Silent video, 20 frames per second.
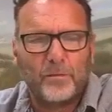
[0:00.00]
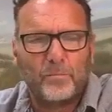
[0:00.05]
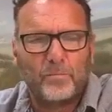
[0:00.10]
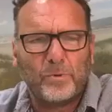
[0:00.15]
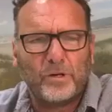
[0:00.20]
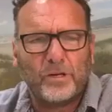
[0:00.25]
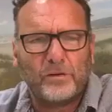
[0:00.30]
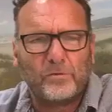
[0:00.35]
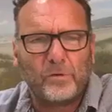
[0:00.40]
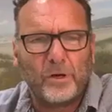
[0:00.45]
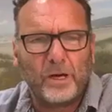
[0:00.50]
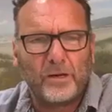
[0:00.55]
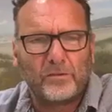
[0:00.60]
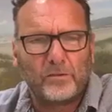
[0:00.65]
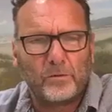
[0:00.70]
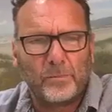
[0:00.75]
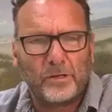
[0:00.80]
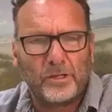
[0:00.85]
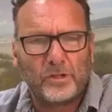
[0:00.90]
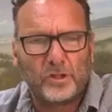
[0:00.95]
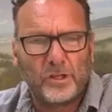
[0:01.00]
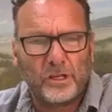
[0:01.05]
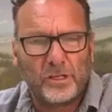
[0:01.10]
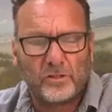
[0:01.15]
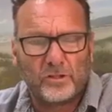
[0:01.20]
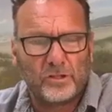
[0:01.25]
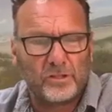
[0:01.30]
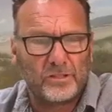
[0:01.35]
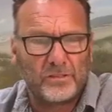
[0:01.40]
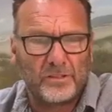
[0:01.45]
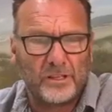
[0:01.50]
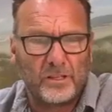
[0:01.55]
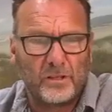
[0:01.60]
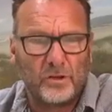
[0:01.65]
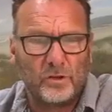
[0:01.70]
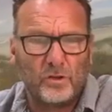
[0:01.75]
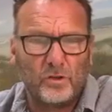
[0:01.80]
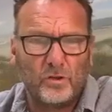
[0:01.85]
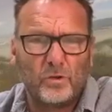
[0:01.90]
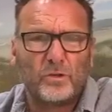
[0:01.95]
But if you have to make changes,
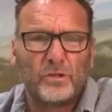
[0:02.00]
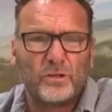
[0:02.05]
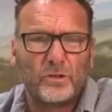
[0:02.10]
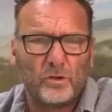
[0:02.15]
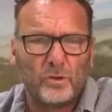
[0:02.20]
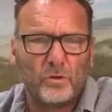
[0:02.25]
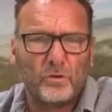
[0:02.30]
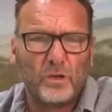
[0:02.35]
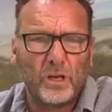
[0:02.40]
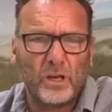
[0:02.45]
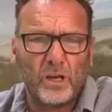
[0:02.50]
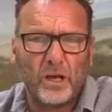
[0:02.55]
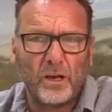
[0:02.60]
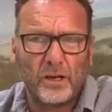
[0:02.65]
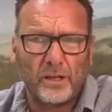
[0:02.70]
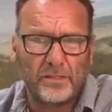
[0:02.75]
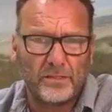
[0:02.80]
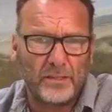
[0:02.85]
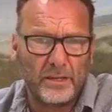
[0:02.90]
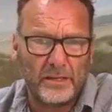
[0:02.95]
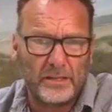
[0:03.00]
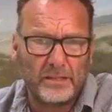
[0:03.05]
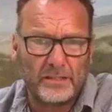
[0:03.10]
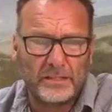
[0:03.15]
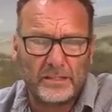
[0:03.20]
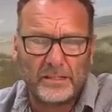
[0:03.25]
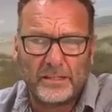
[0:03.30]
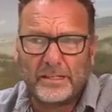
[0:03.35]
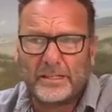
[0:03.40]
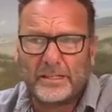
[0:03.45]
you can do a lot of things.